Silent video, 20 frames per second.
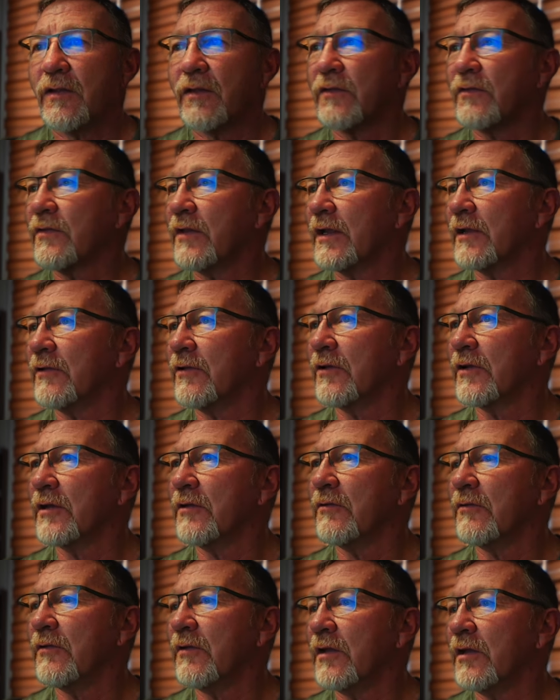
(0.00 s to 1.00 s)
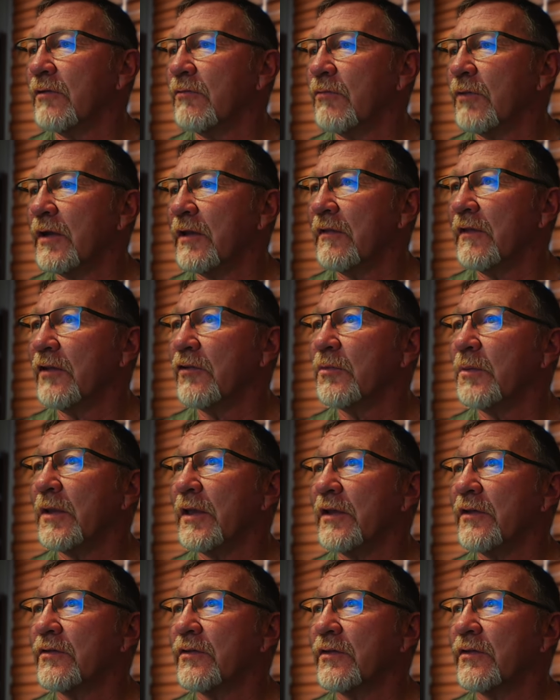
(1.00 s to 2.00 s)
Let's take a look at, at one of these
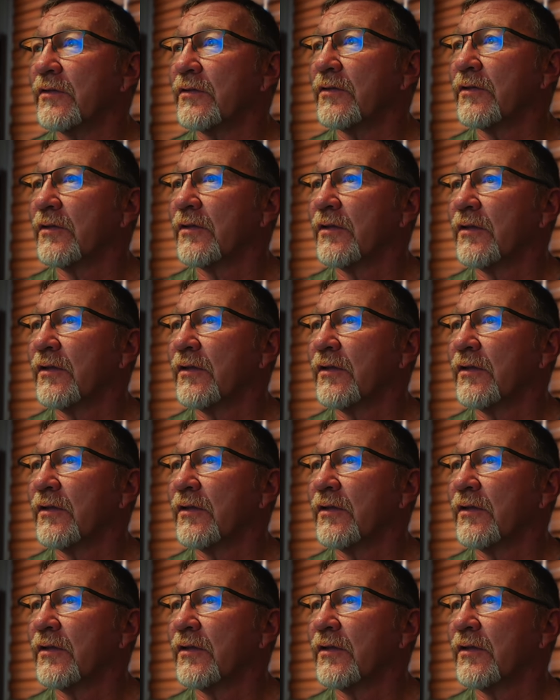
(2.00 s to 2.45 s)
places.